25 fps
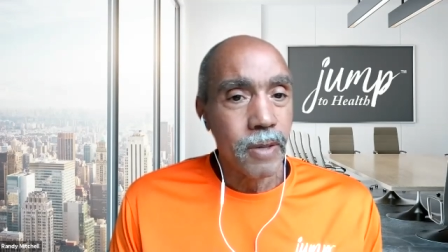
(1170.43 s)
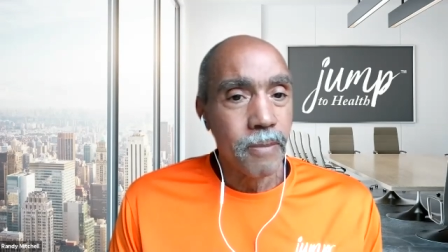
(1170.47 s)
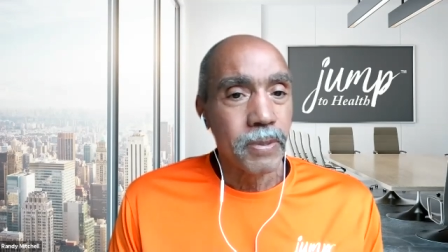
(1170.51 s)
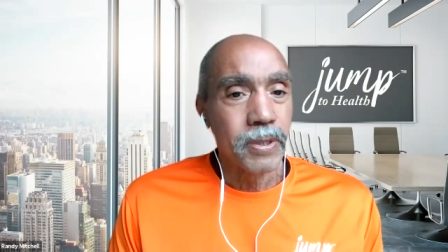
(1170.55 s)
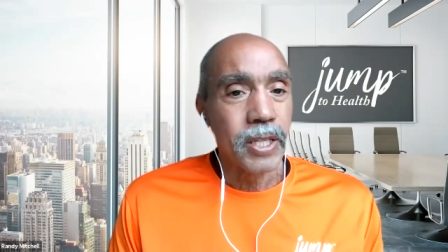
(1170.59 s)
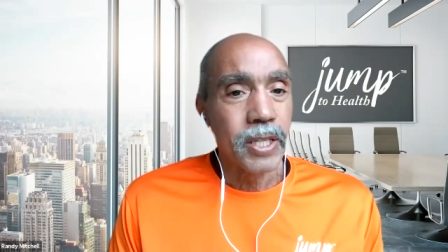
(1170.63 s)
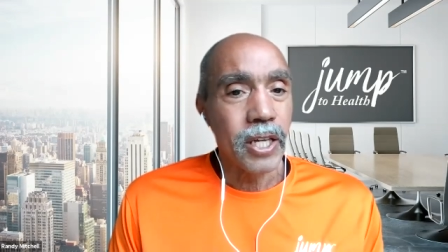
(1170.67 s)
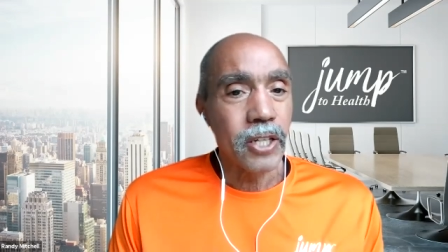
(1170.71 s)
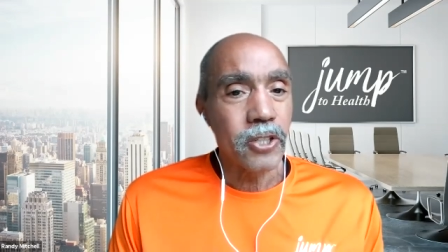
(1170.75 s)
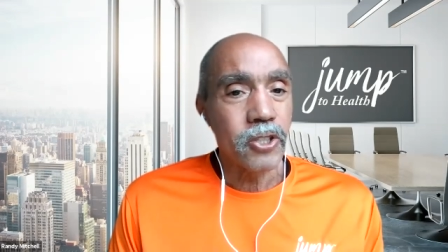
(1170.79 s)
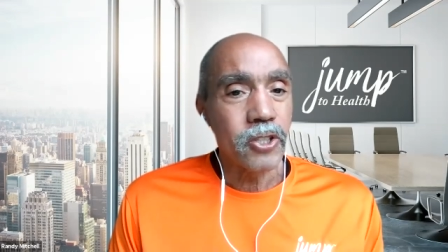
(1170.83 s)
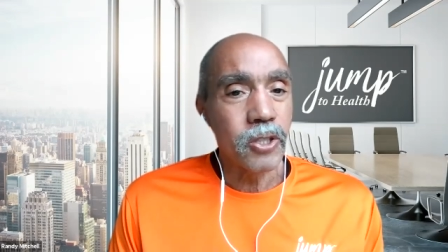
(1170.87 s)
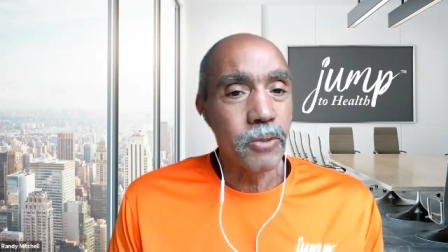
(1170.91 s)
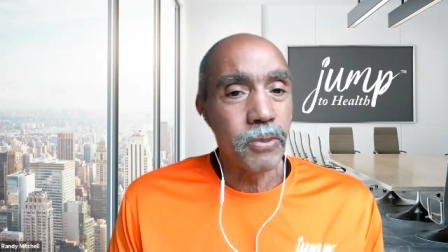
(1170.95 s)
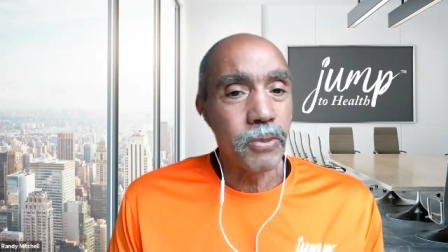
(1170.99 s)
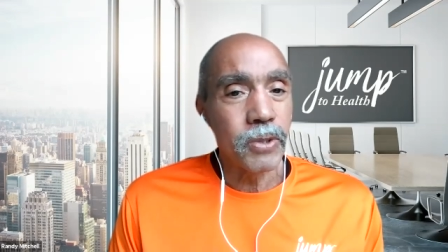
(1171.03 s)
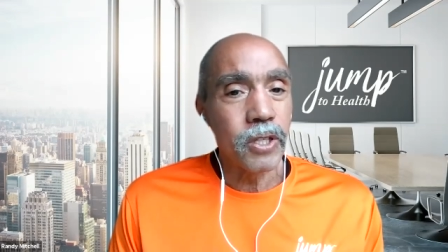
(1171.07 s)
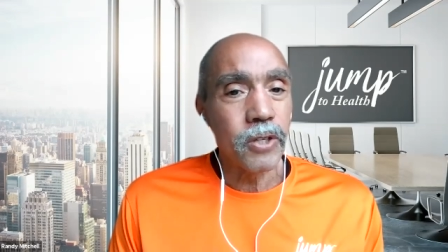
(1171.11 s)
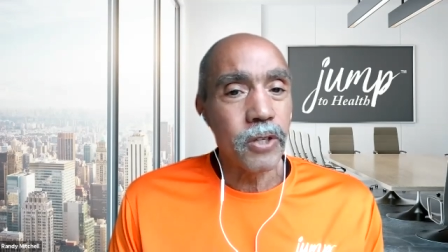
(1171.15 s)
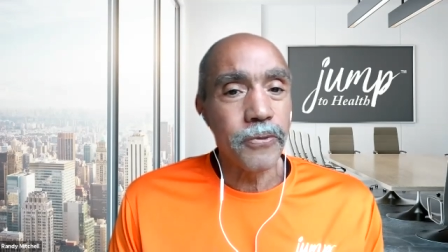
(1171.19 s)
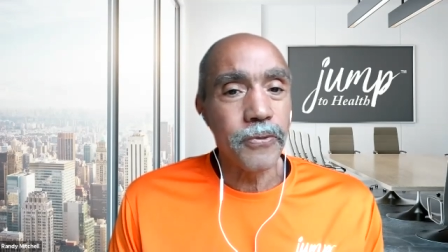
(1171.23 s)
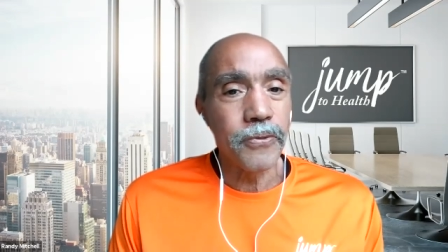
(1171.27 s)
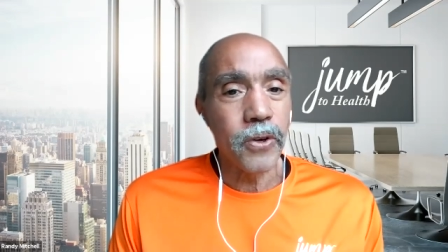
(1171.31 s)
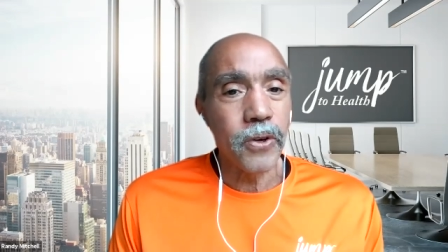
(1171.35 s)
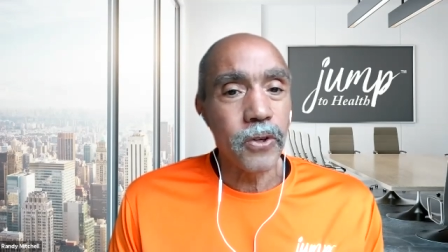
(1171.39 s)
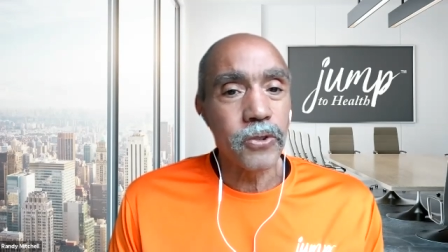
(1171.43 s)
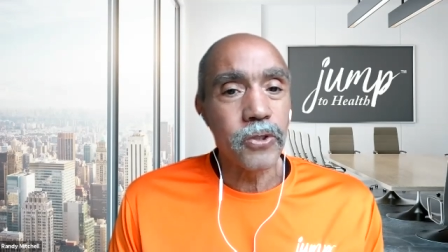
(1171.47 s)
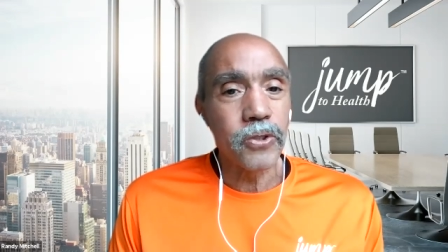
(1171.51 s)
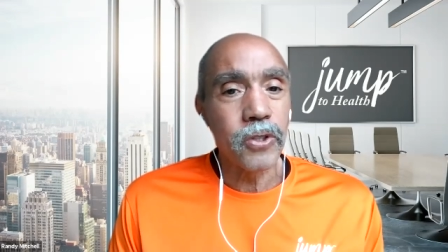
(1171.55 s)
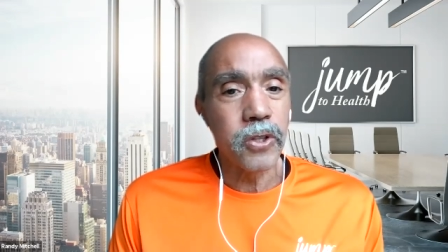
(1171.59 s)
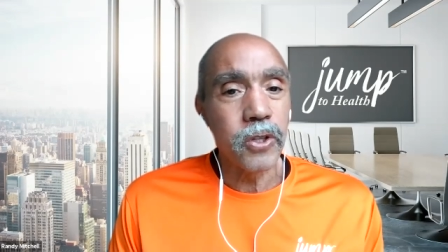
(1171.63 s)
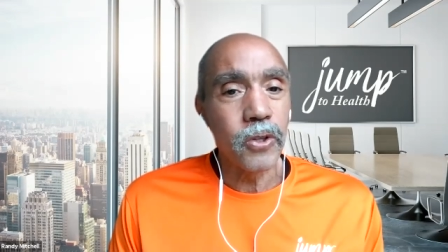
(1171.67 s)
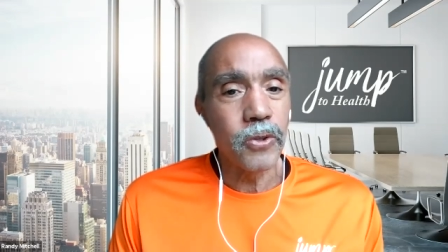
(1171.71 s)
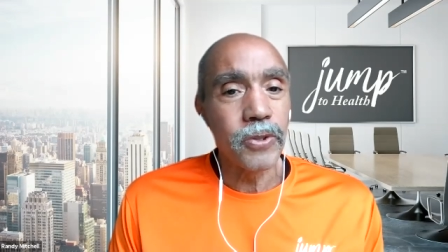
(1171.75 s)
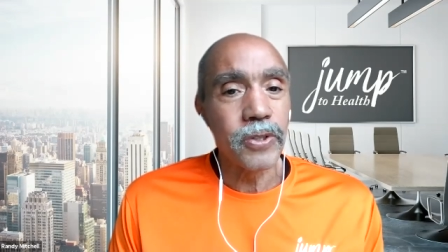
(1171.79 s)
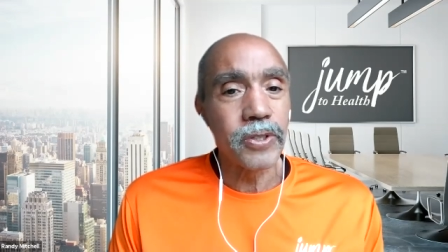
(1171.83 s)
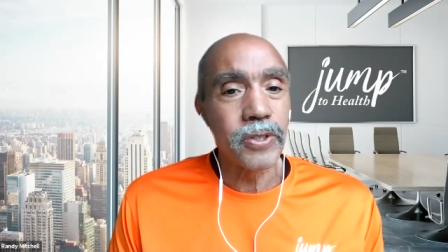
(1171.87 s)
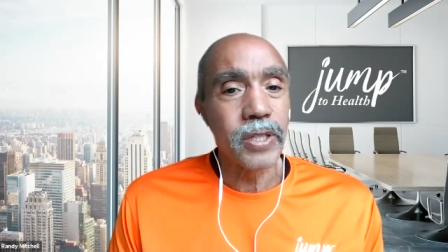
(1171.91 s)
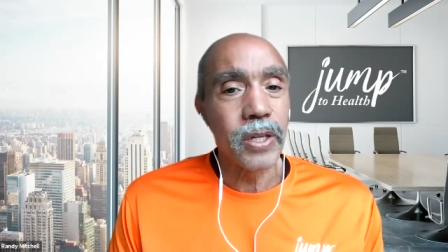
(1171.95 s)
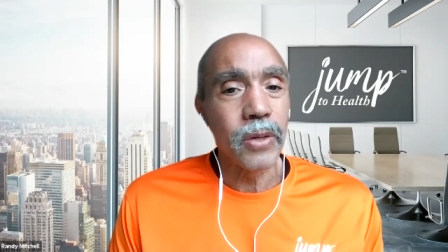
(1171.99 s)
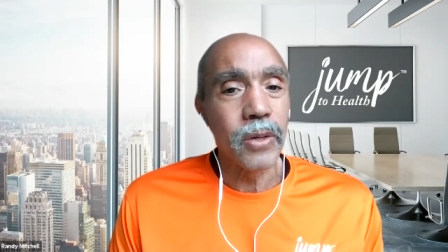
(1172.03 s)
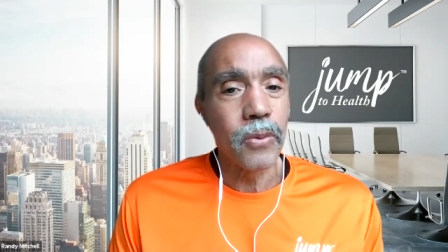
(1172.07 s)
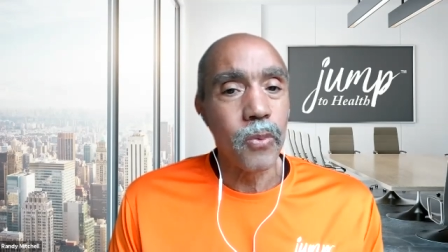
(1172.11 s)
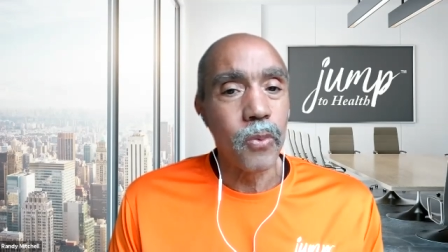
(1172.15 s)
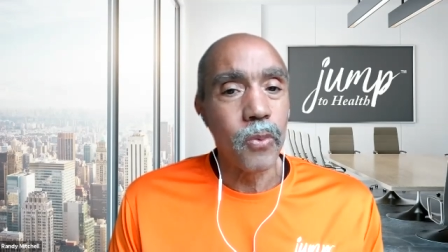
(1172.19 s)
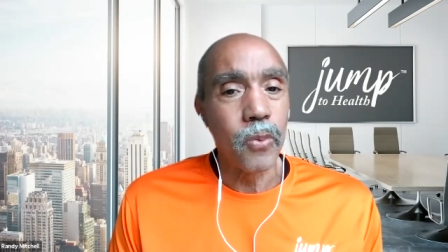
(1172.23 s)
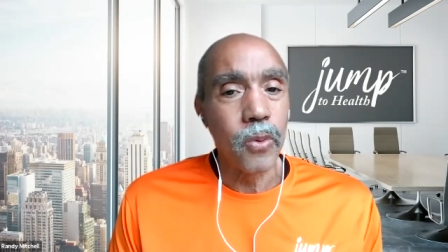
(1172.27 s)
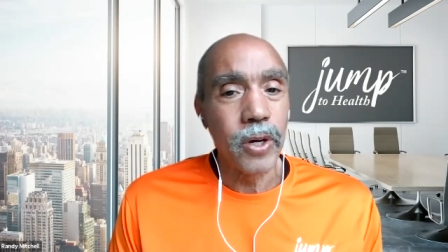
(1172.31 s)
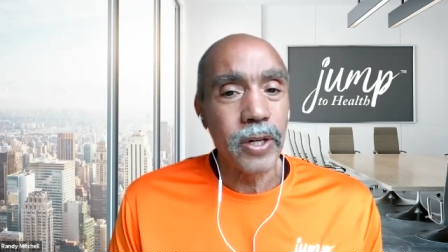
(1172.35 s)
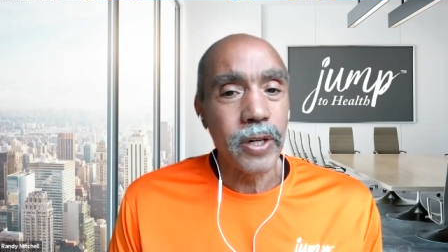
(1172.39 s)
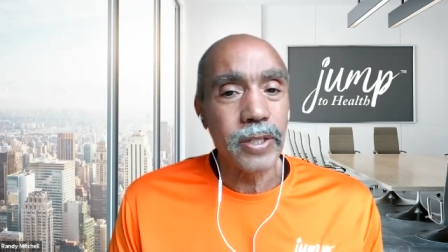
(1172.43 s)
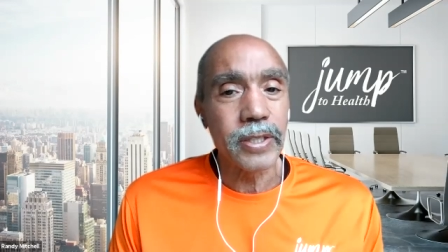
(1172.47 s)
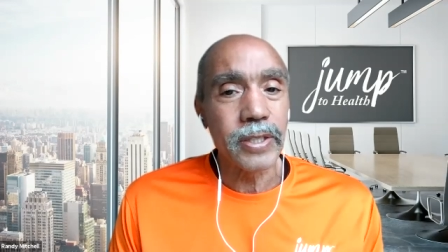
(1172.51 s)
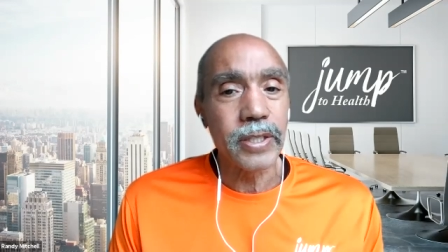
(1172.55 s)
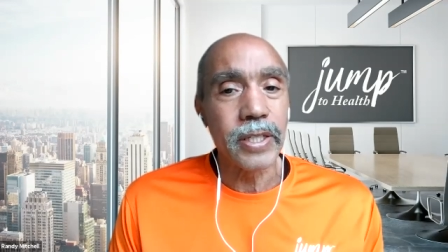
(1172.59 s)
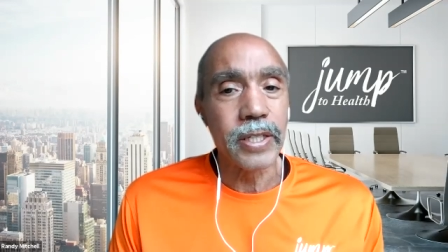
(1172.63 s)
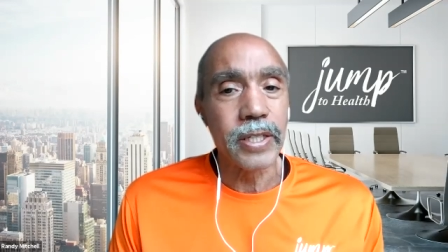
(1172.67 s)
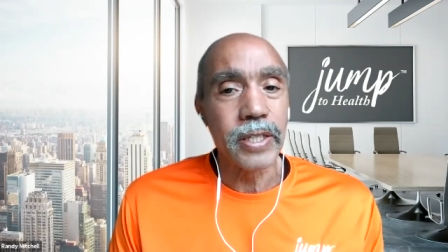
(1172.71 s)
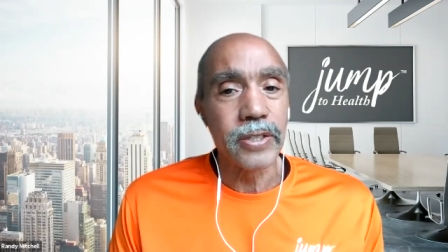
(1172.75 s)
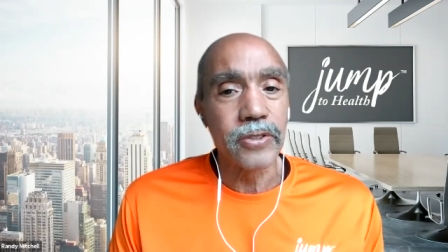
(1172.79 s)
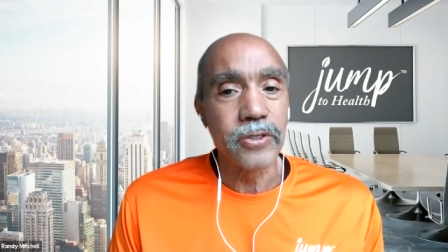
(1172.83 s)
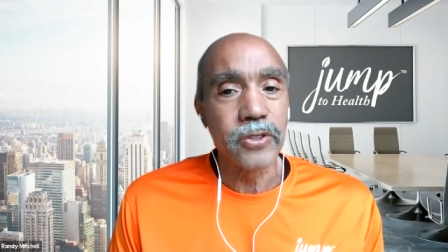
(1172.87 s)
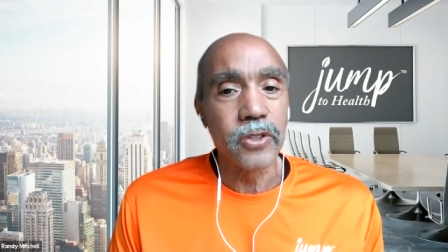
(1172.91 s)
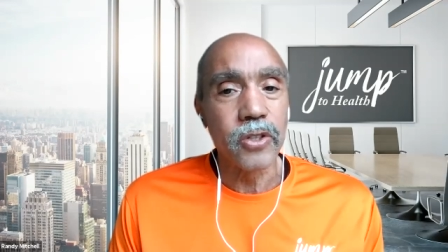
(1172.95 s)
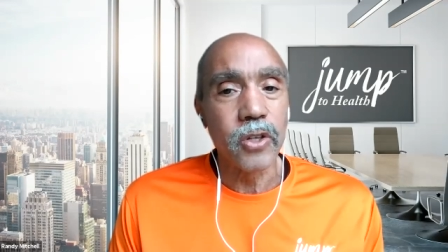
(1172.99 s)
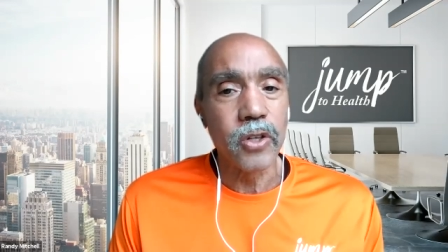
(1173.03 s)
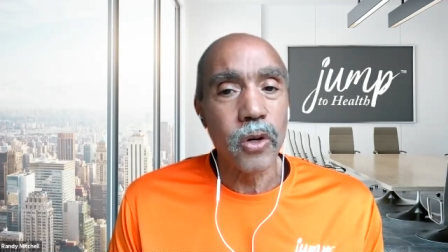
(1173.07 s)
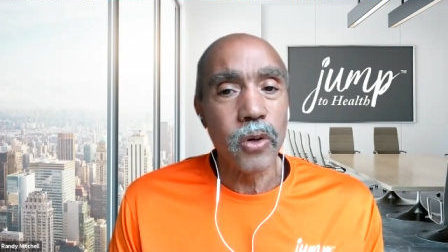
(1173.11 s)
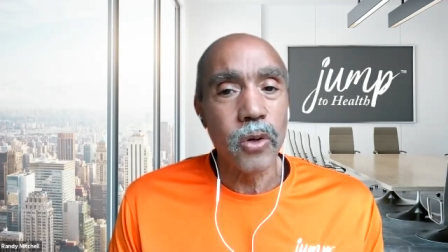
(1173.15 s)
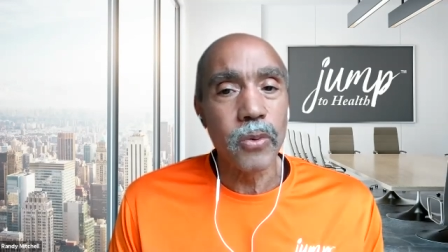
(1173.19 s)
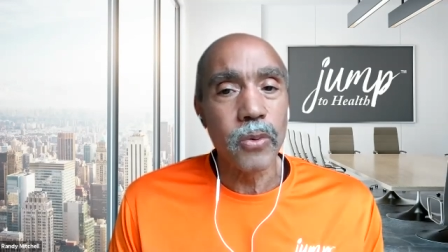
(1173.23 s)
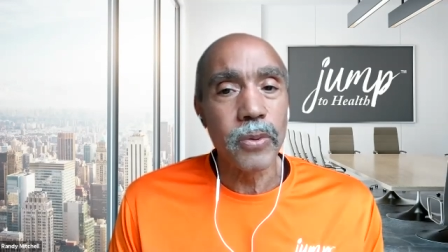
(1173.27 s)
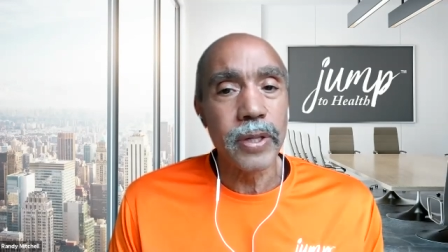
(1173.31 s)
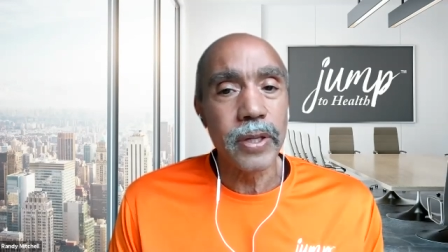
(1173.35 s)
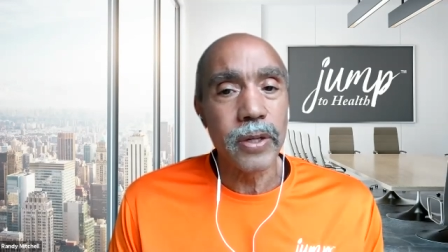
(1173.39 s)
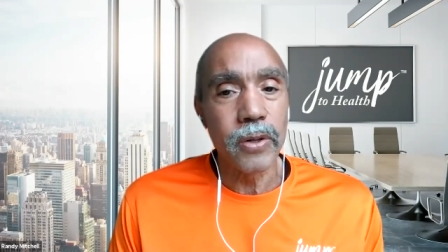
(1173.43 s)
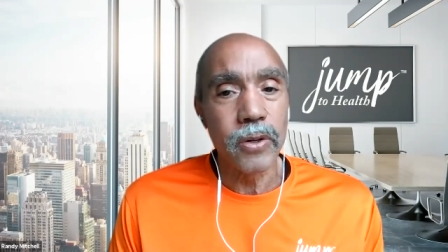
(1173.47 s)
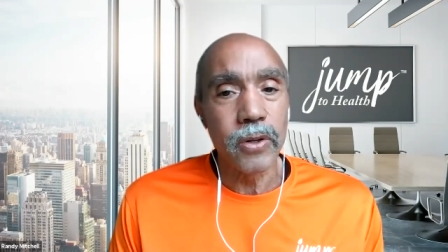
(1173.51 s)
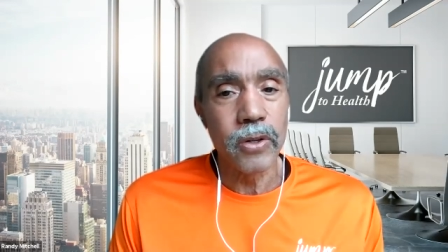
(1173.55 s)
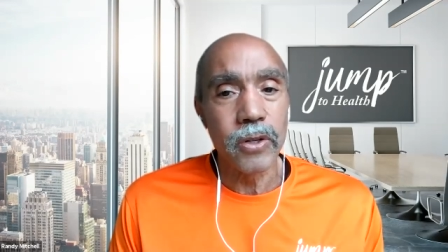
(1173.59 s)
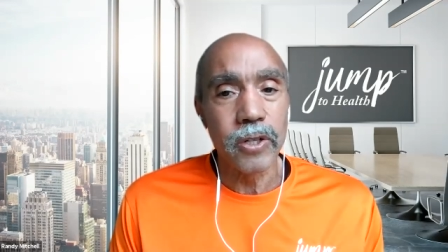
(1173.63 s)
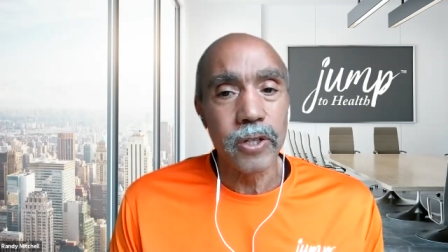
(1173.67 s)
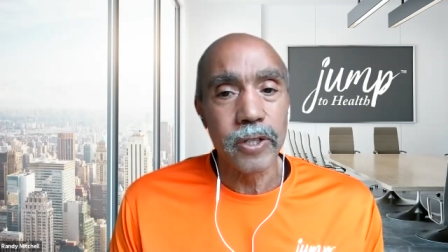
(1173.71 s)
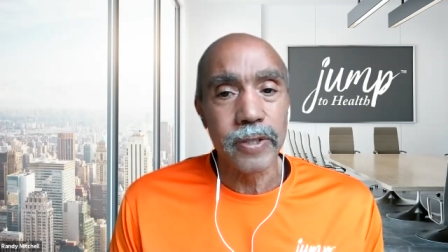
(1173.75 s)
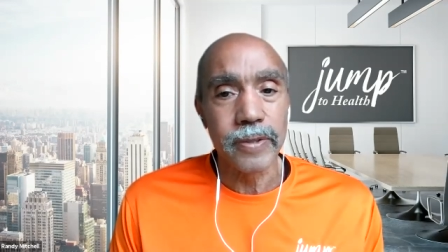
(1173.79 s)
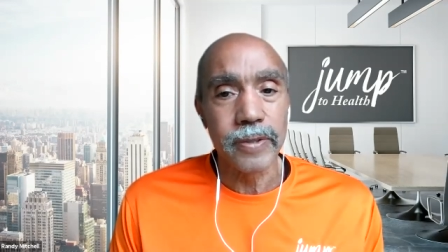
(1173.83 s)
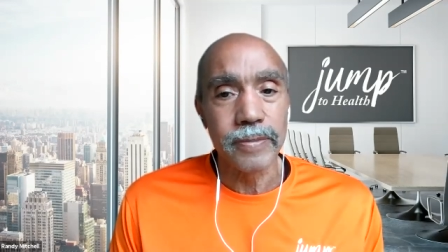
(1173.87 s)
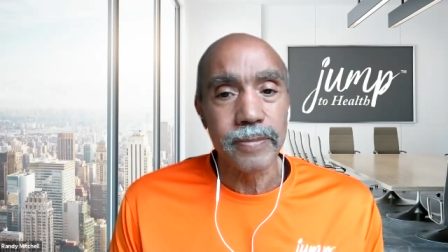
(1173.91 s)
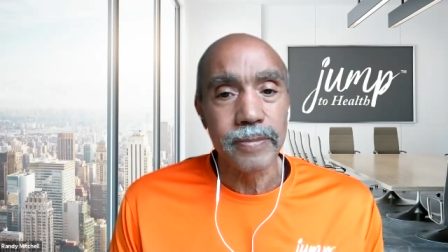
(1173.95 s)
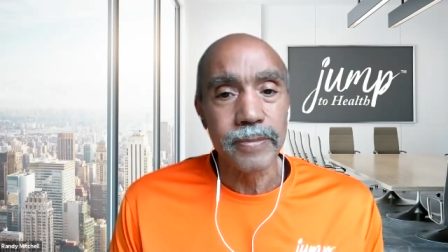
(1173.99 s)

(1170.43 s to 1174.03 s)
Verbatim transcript: But that should be your first clue to say, what is going on?